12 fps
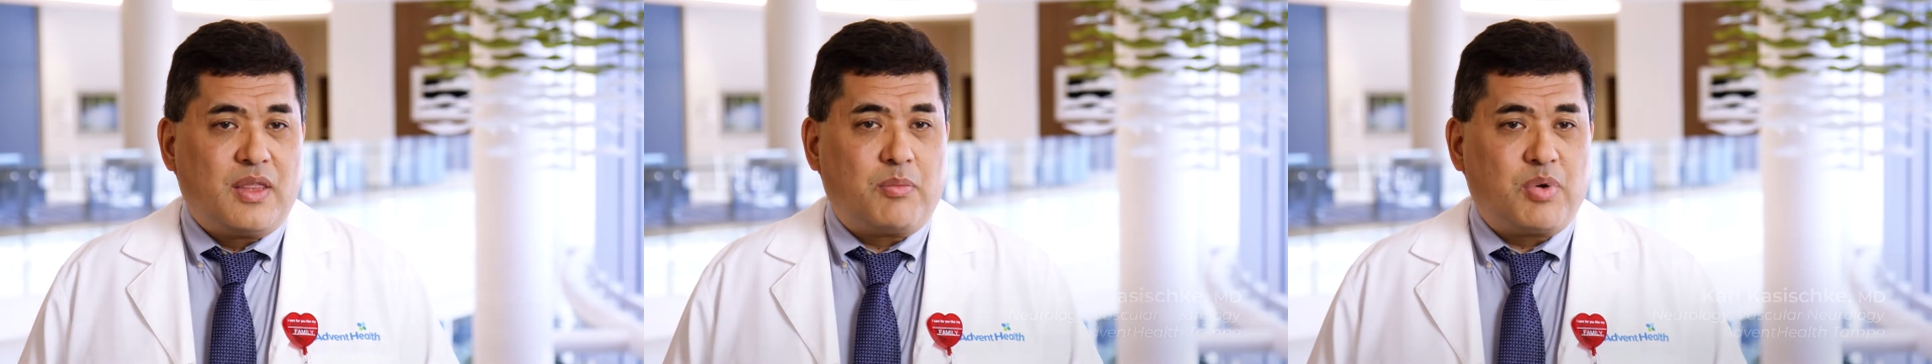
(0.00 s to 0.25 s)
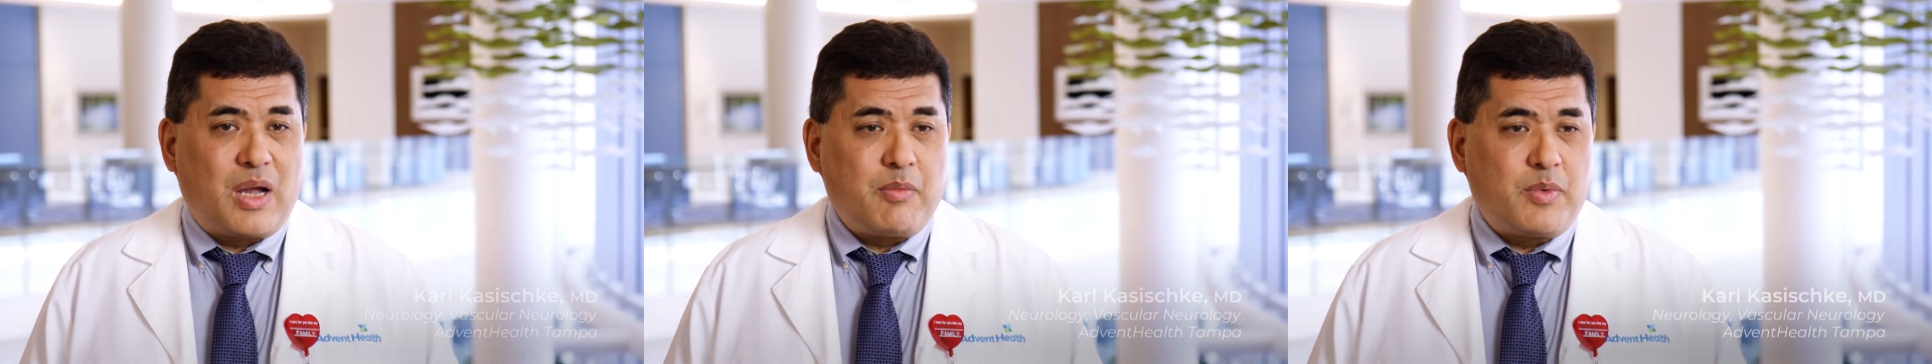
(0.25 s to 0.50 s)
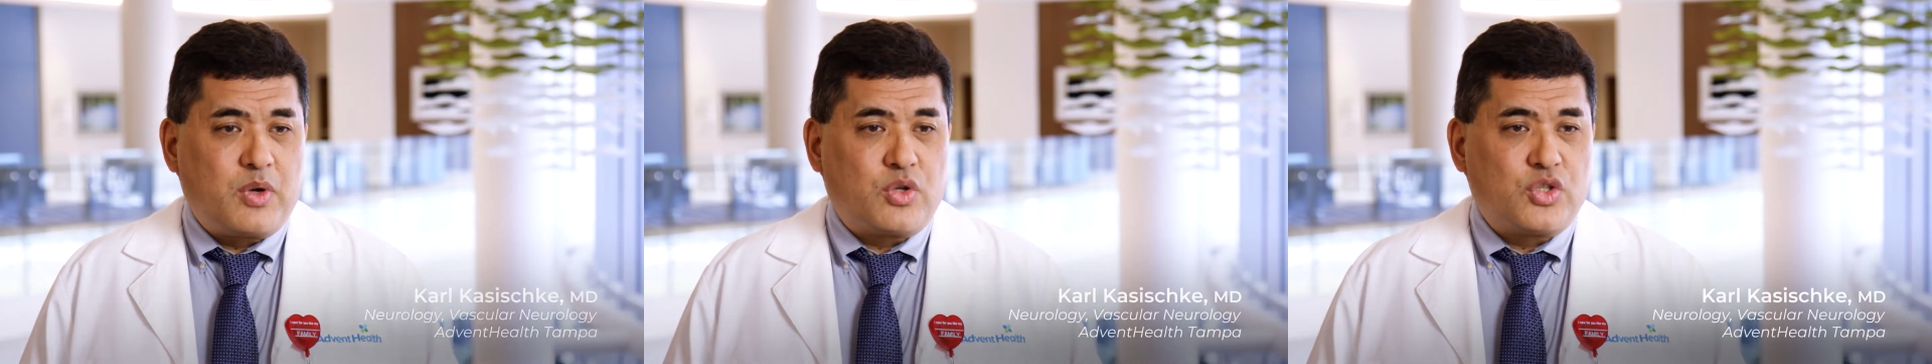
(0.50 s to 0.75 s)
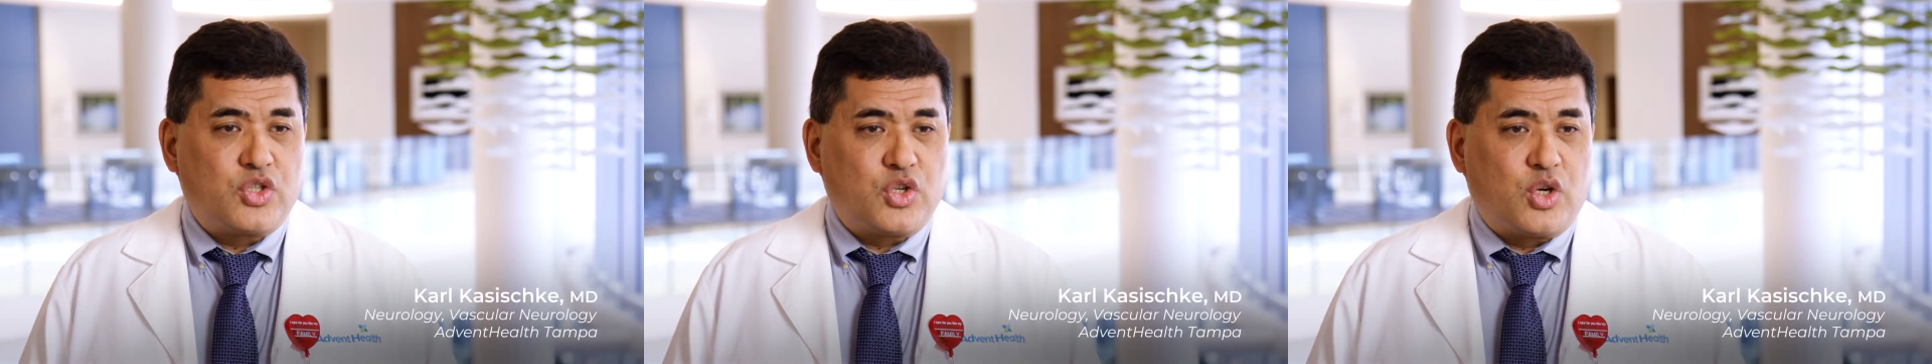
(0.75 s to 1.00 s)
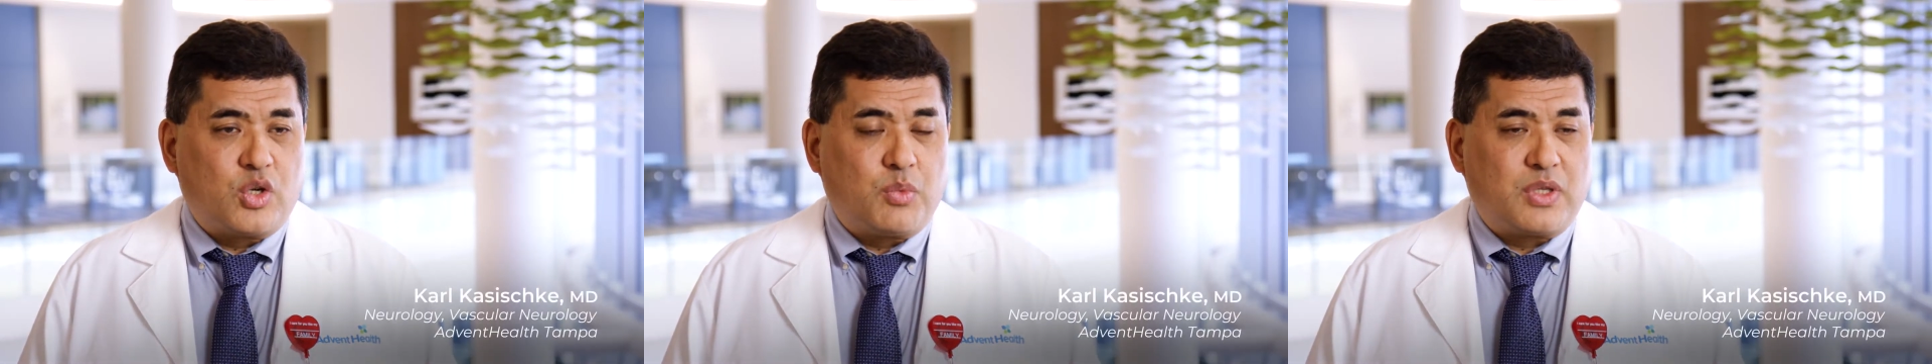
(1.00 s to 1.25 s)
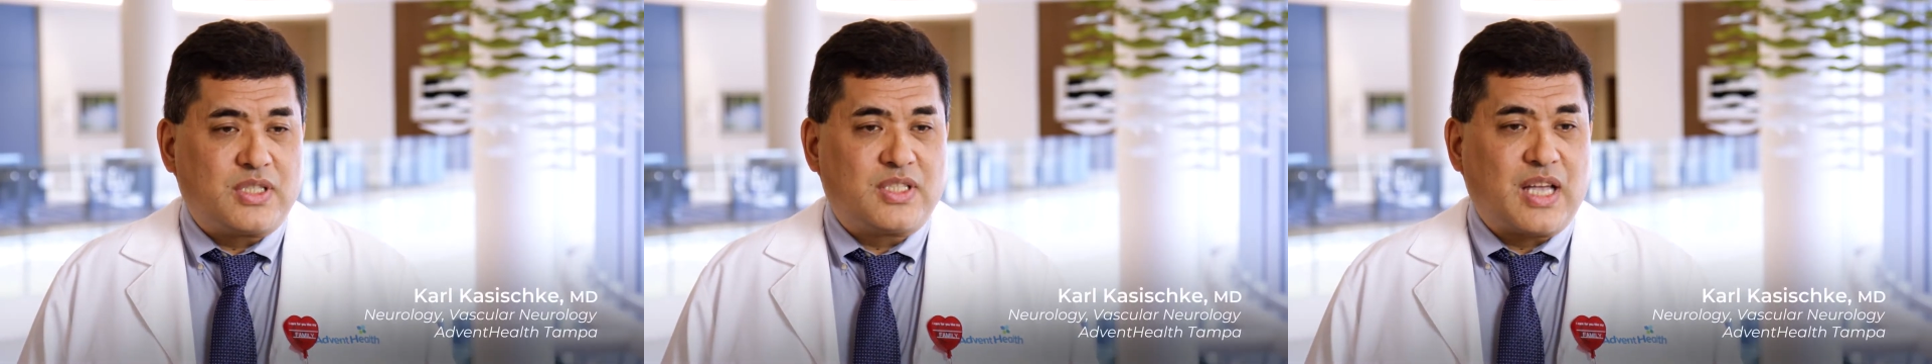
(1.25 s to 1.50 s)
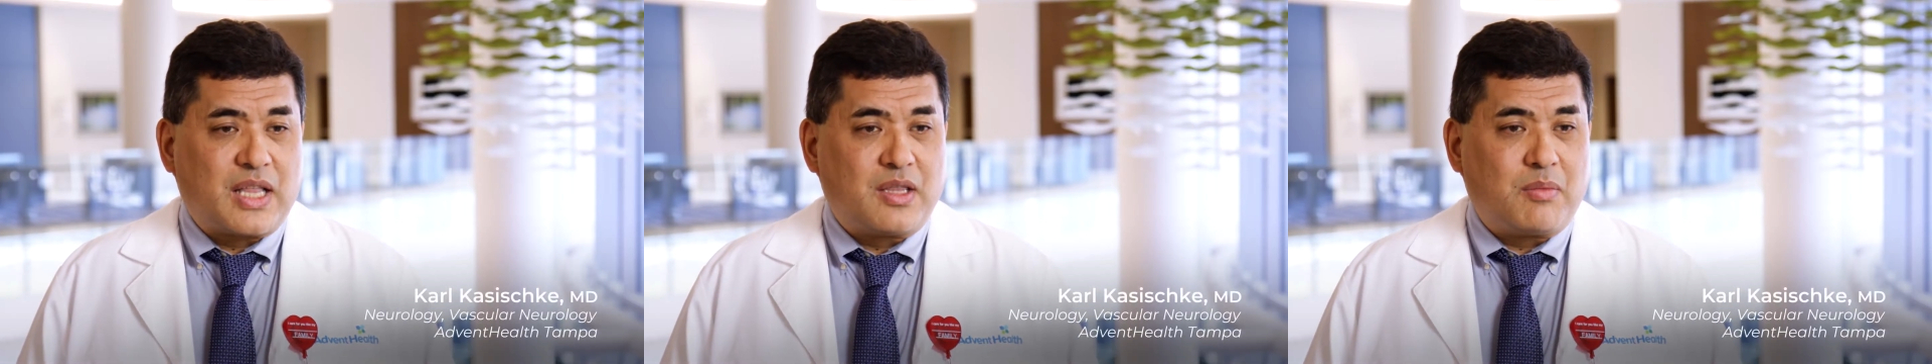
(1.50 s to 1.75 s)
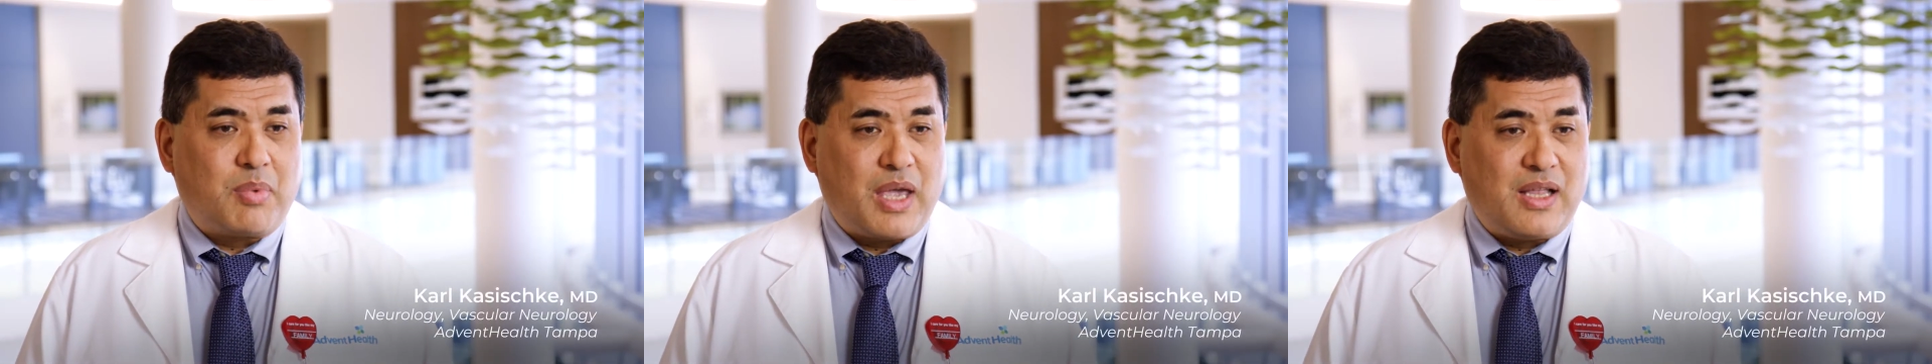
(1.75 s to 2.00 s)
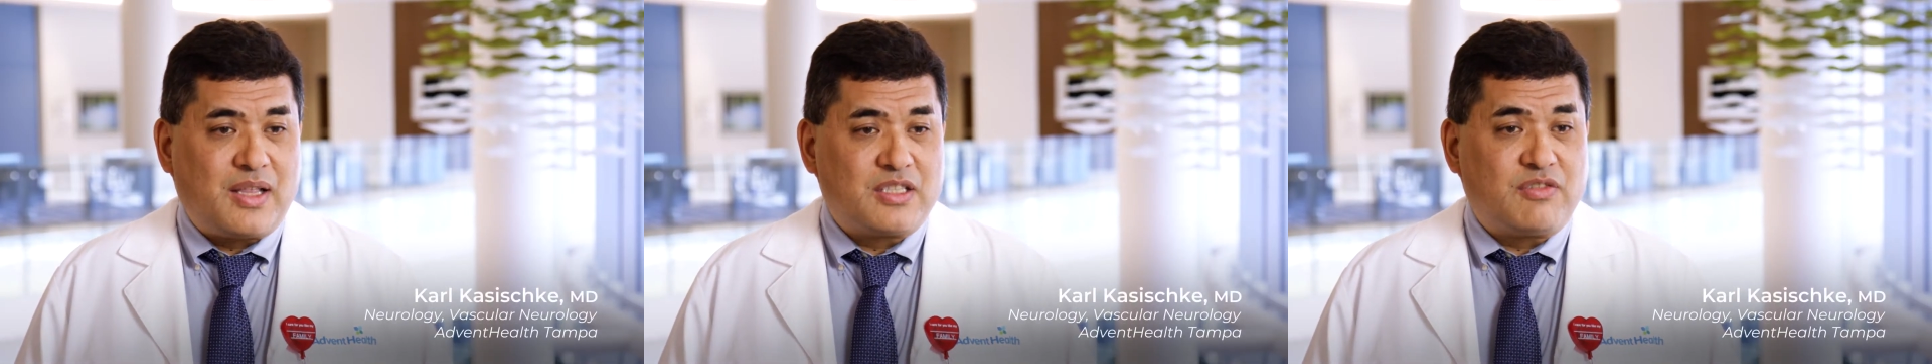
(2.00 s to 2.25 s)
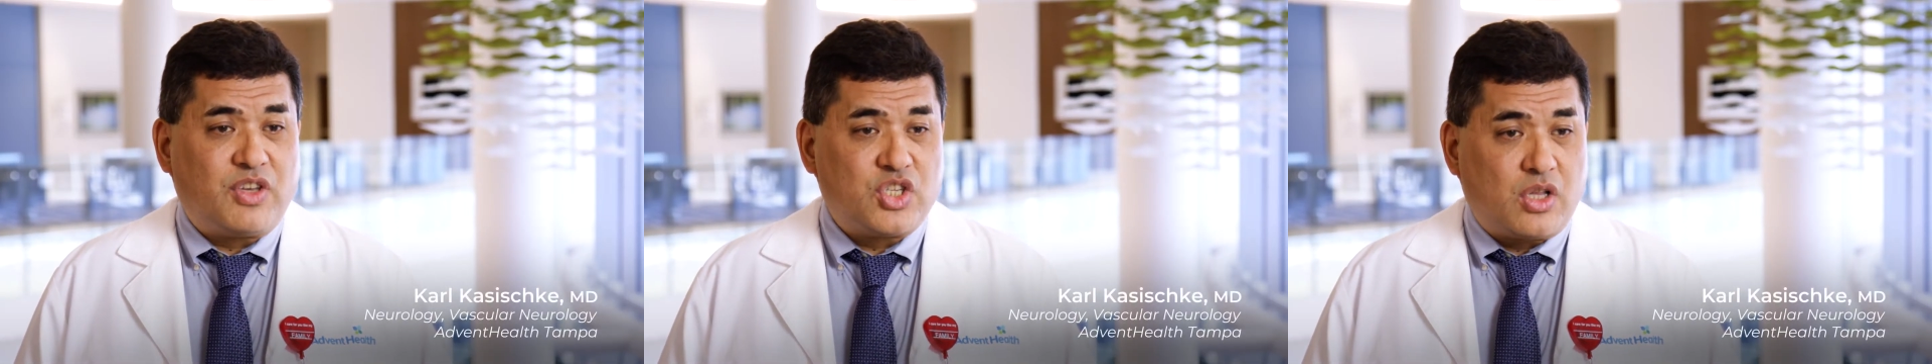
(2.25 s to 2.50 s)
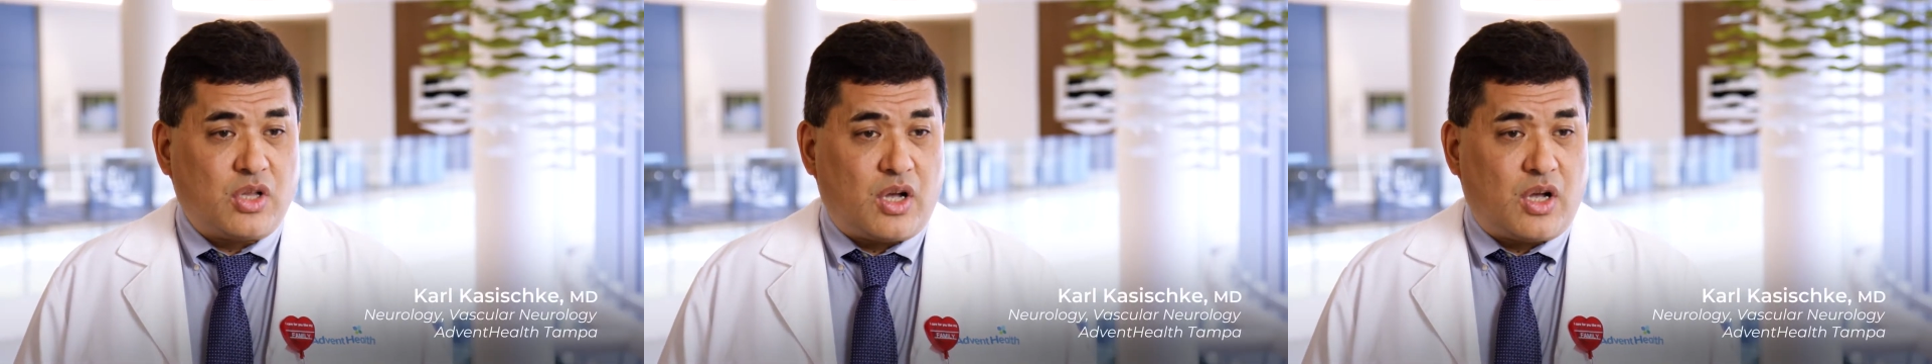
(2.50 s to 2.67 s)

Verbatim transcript: The primary concern with sudden painless vision